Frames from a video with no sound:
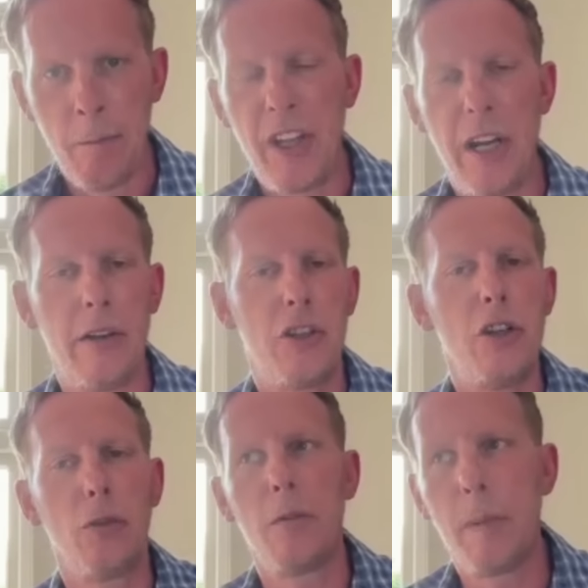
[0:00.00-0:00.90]
You know, it's a
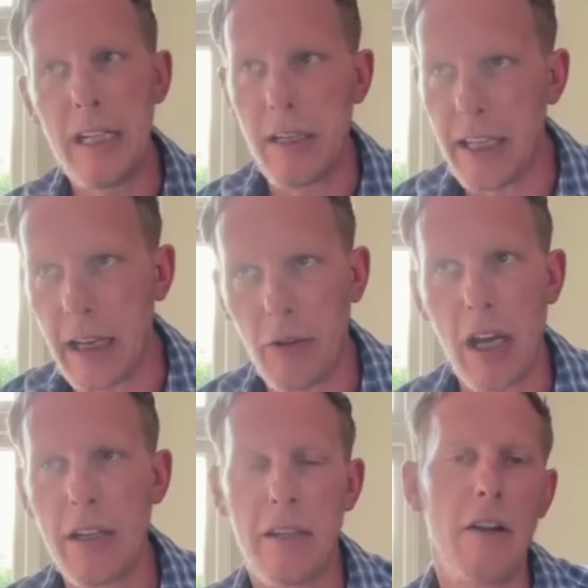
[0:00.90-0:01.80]
Jordan Peterson thing of
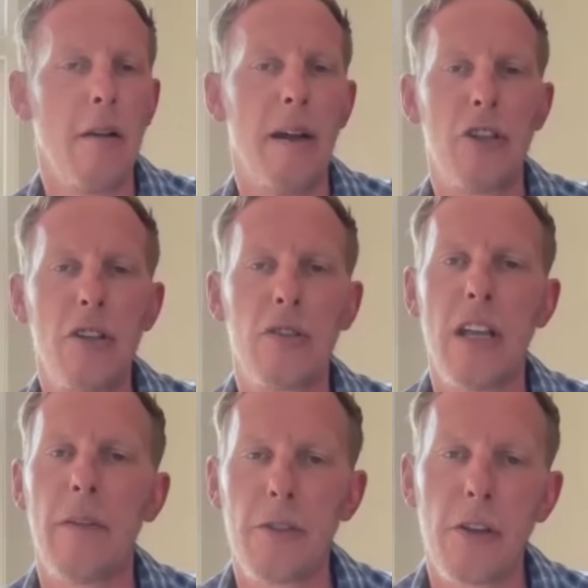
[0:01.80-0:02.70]
going, don't imagine
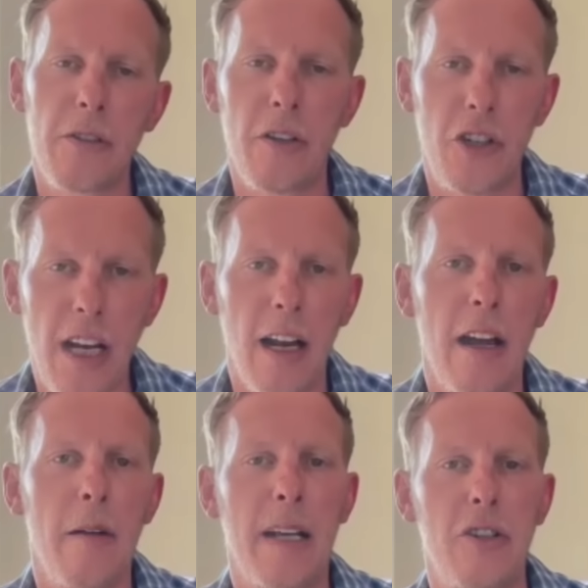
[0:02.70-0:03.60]
yourself as Oscar Schindler,
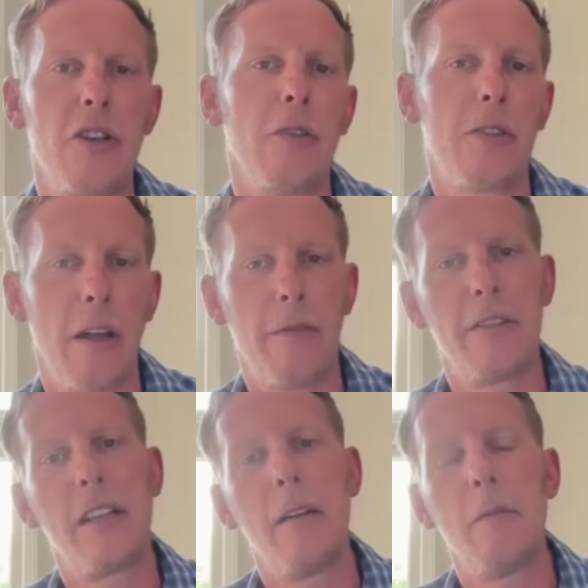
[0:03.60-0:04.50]
imagine yourself
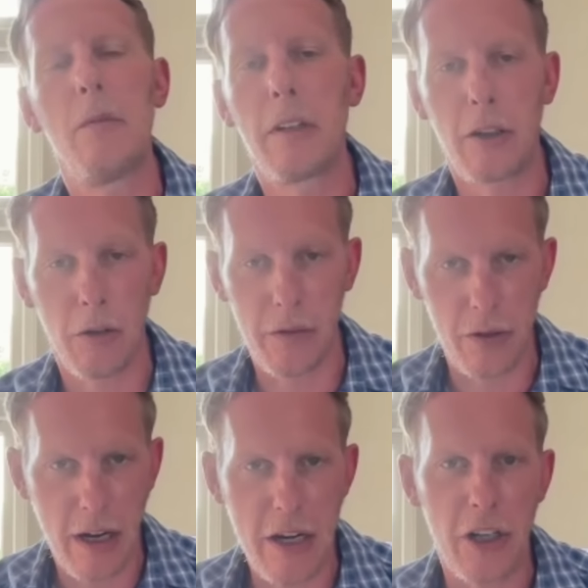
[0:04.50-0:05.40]
as the
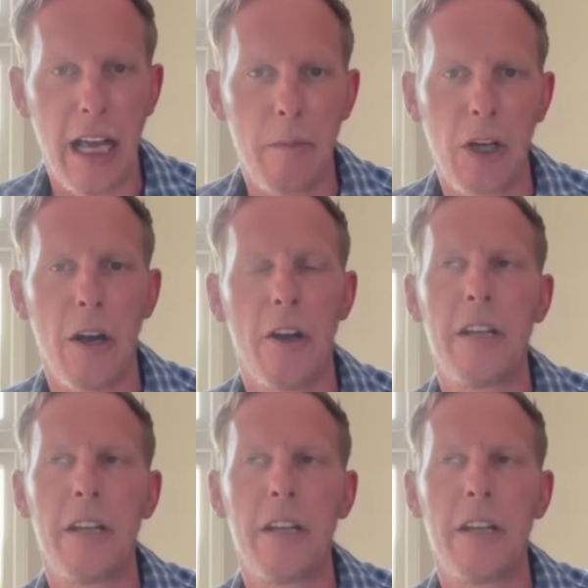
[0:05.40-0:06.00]
concentration camp guard.